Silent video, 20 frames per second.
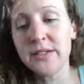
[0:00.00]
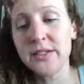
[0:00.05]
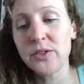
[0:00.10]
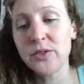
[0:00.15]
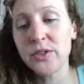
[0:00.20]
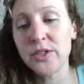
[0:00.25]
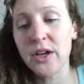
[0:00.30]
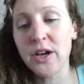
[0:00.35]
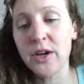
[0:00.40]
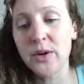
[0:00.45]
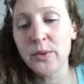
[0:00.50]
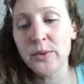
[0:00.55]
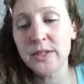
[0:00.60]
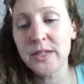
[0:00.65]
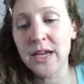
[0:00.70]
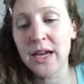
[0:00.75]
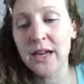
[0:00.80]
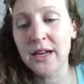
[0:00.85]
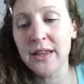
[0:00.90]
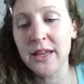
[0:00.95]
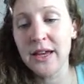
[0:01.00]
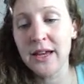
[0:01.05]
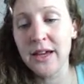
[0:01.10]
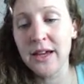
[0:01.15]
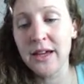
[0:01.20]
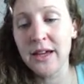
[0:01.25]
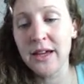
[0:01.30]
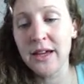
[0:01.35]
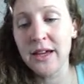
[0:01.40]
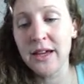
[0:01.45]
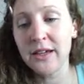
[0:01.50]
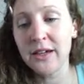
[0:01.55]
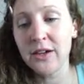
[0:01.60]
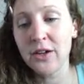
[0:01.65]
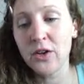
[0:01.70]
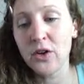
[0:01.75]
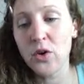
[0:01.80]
You saw it was kind of that like